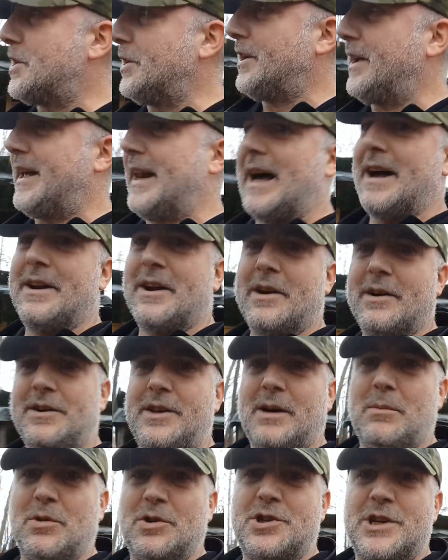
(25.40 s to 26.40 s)
good to get out here and
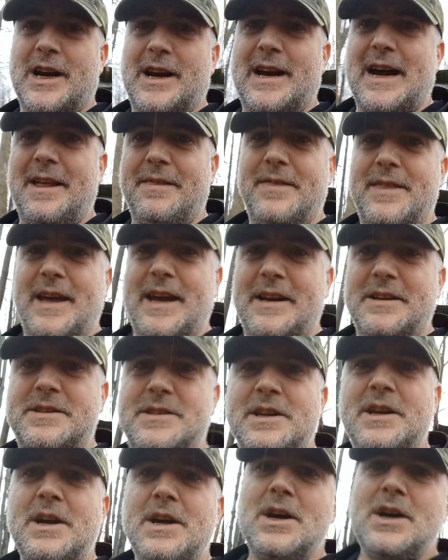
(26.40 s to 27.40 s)
double check on things.
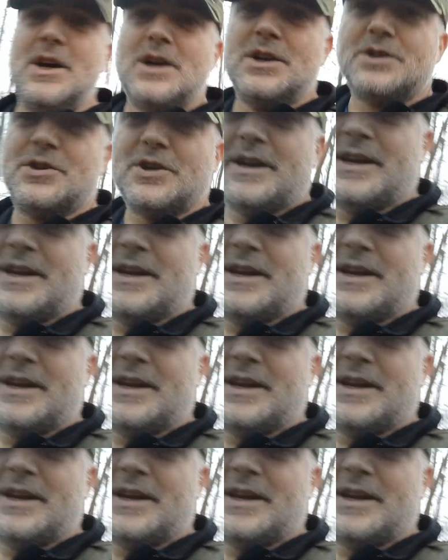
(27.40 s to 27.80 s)
So